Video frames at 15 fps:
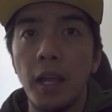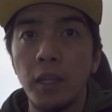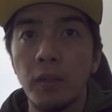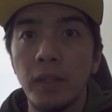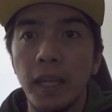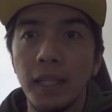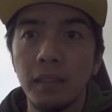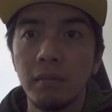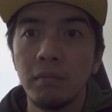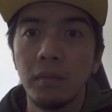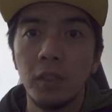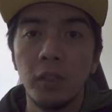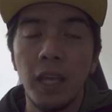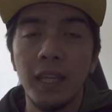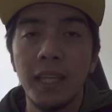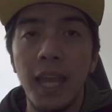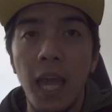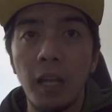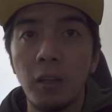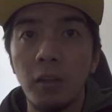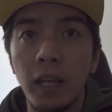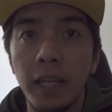you can
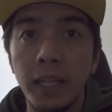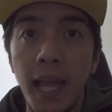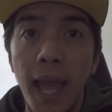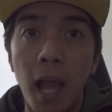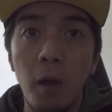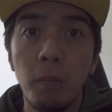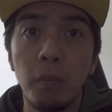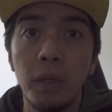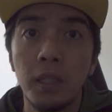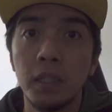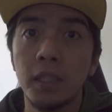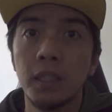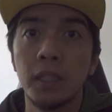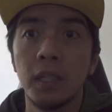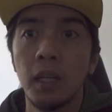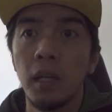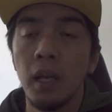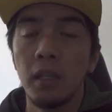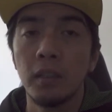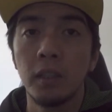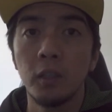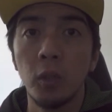calculate how much
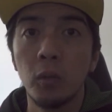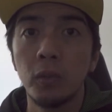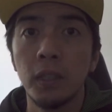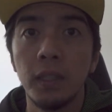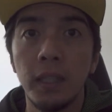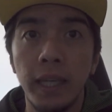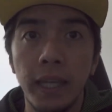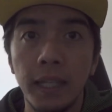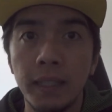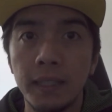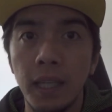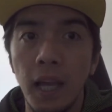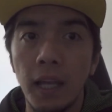the total is.